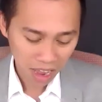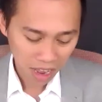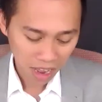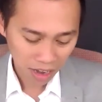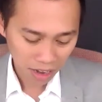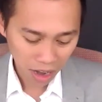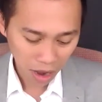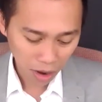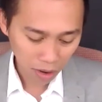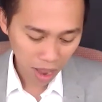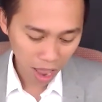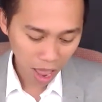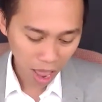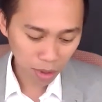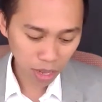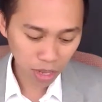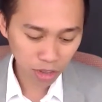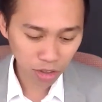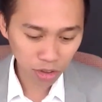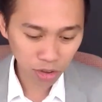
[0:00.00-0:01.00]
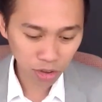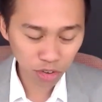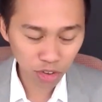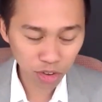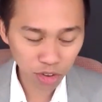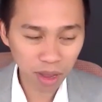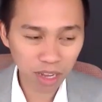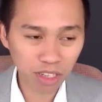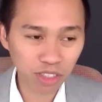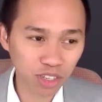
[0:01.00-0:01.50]
Now, Emmy,
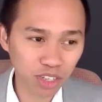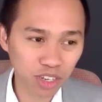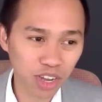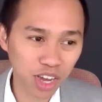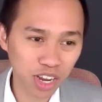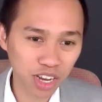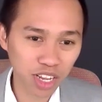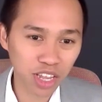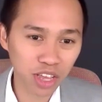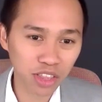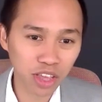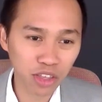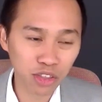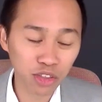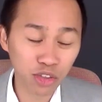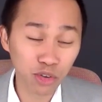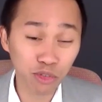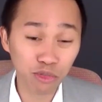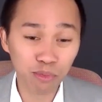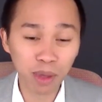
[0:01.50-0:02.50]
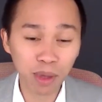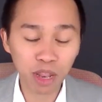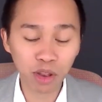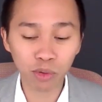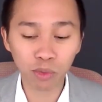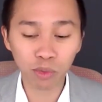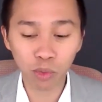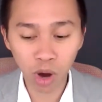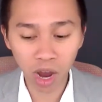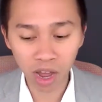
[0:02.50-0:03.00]
you mentioned earlier that you've
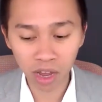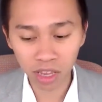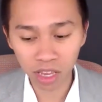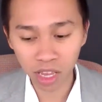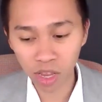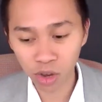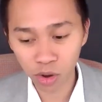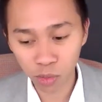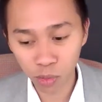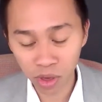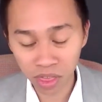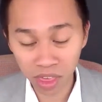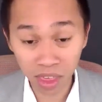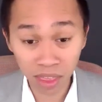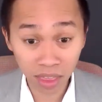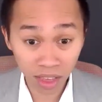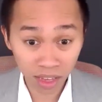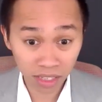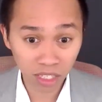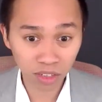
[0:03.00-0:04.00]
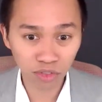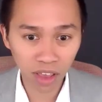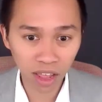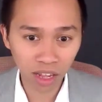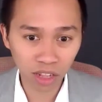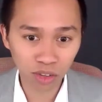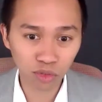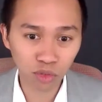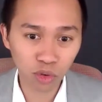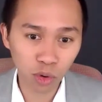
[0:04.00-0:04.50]
been working within this
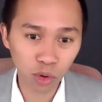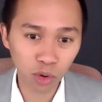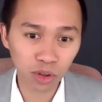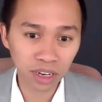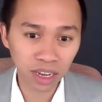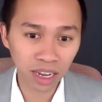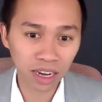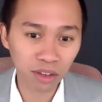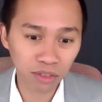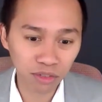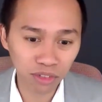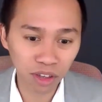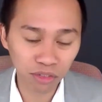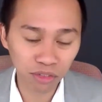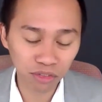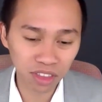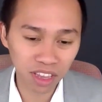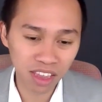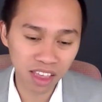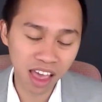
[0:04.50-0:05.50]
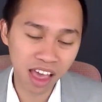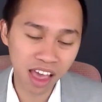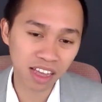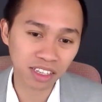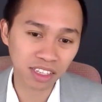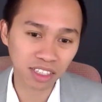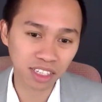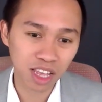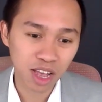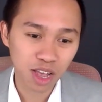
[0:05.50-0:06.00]
field for nearly 50
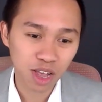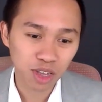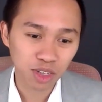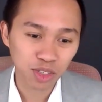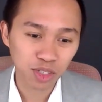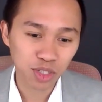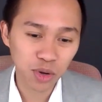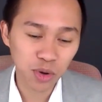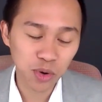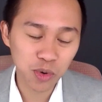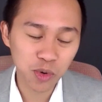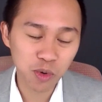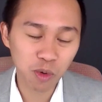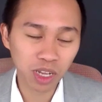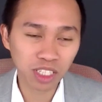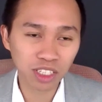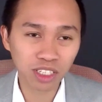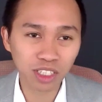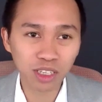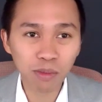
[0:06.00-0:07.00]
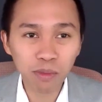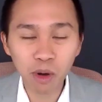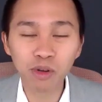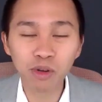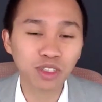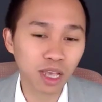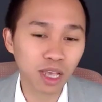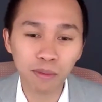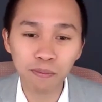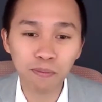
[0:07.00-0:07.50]
years. So what's the
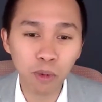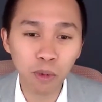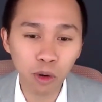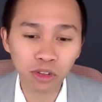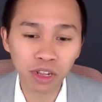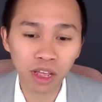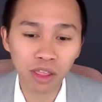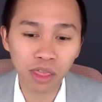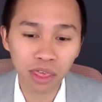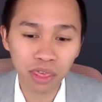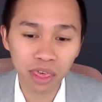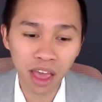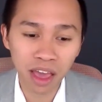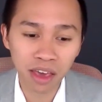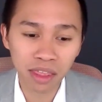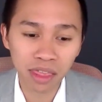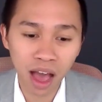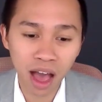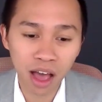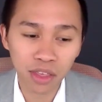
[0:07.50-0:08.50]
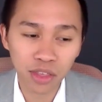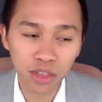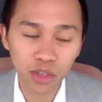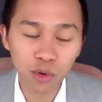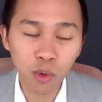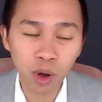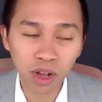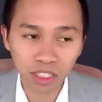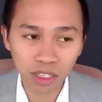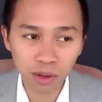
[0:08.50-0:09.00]
most important thing that
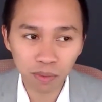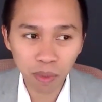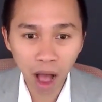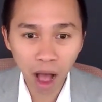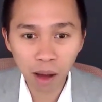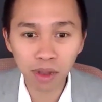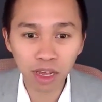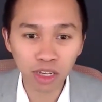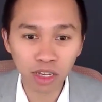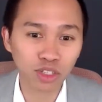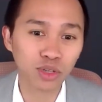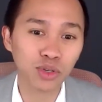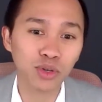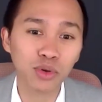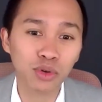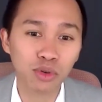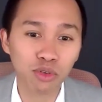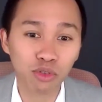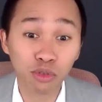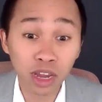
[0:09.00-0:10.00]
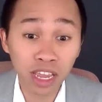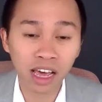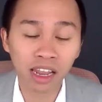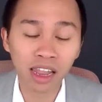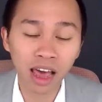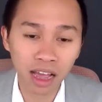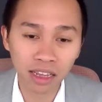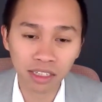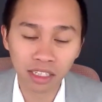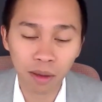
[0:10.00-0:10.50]
you want the public to
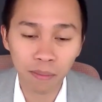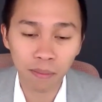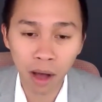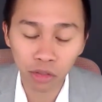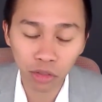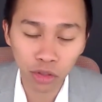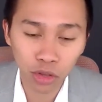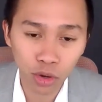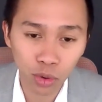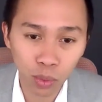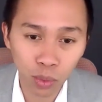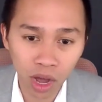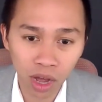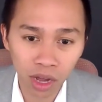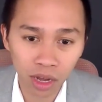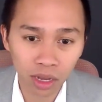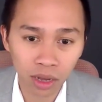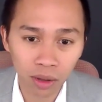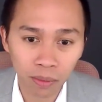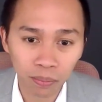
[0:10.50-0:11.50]
realize about your work?